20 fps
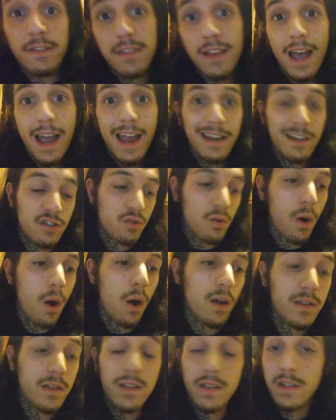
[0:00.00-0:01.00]
side
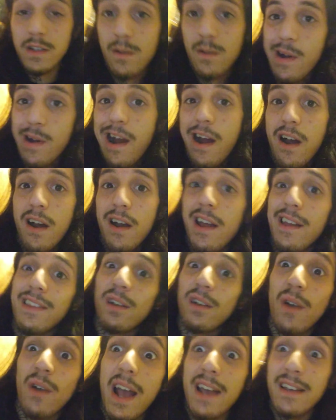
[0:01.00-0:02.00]
draws a square, and
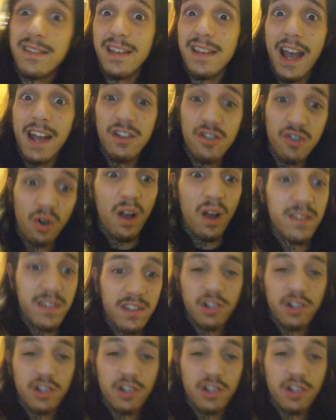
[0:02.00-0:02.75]
the right side draws a